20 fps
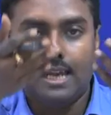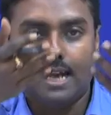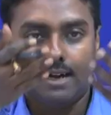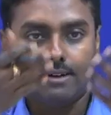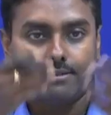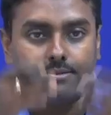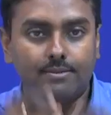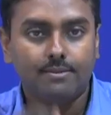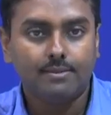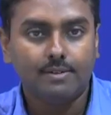
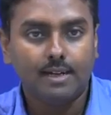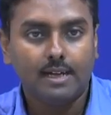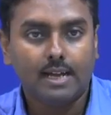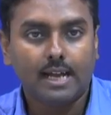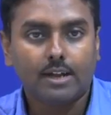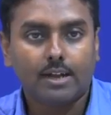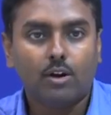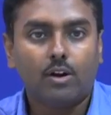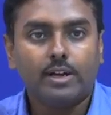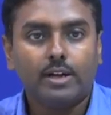have
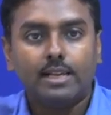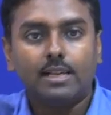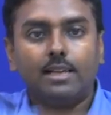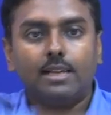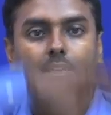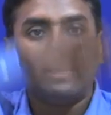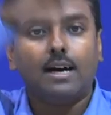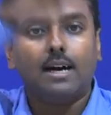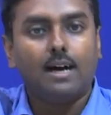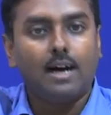
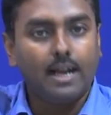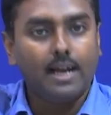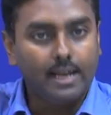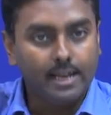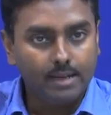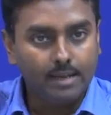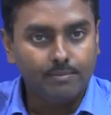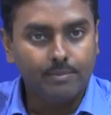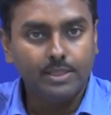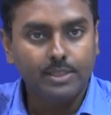accordingly a higher
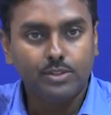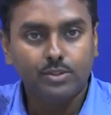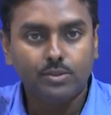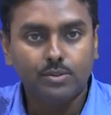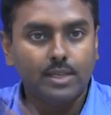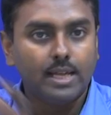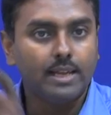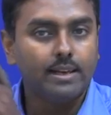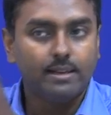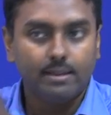
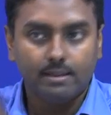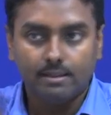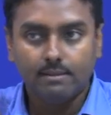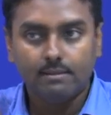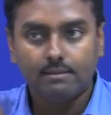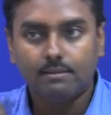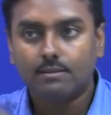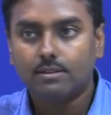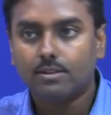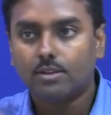amplitude, and
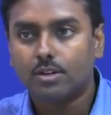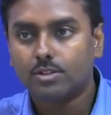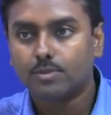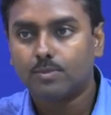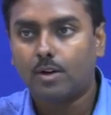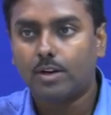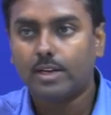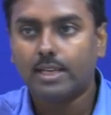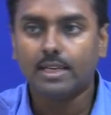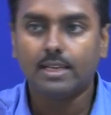
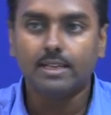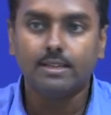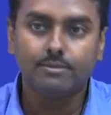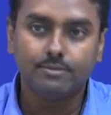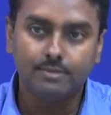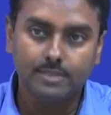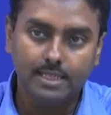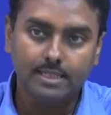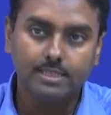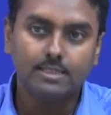correspondingly
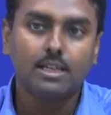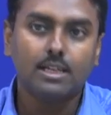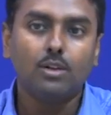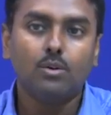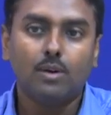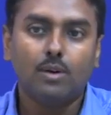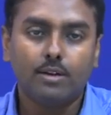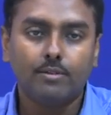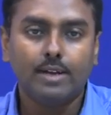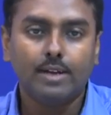if there is a
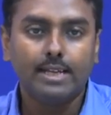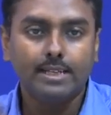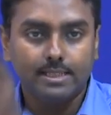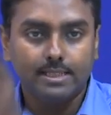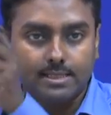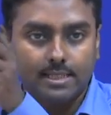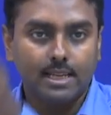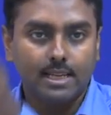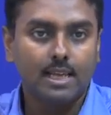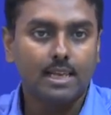lower
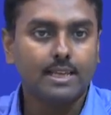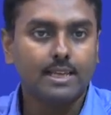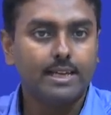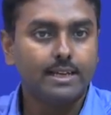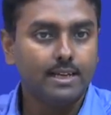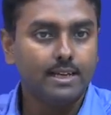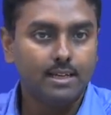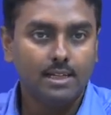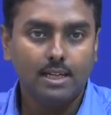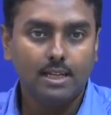variation I will get
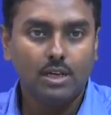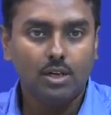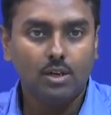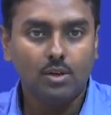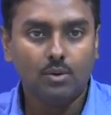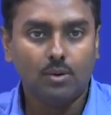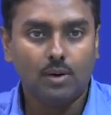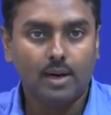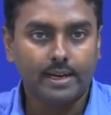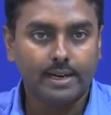a
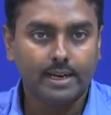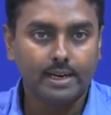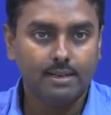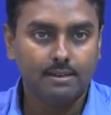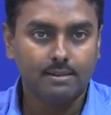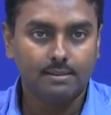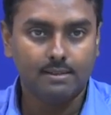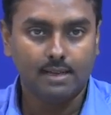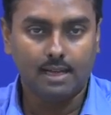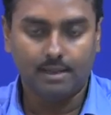lower
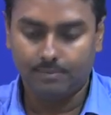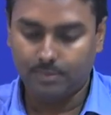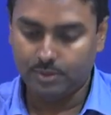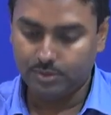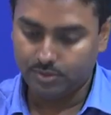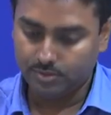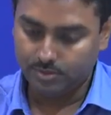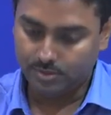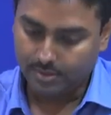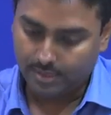
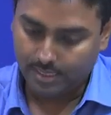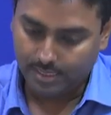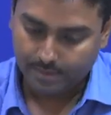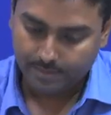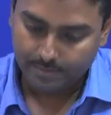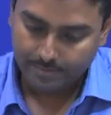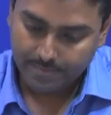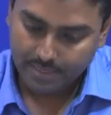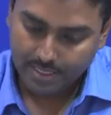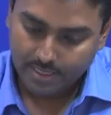amplitude, right.
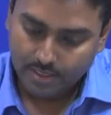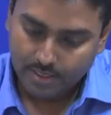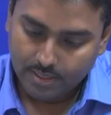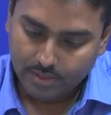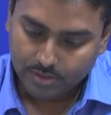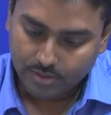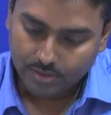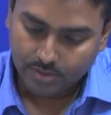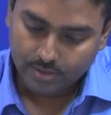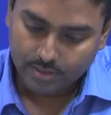
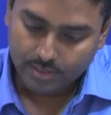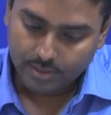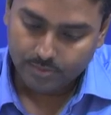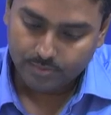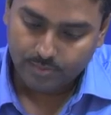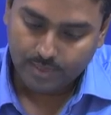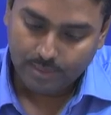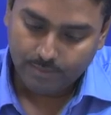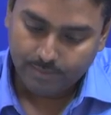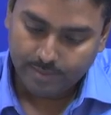So, this
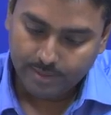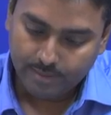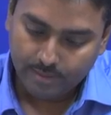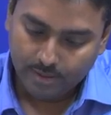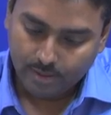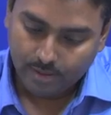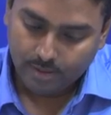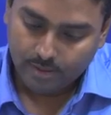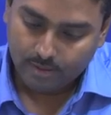will be,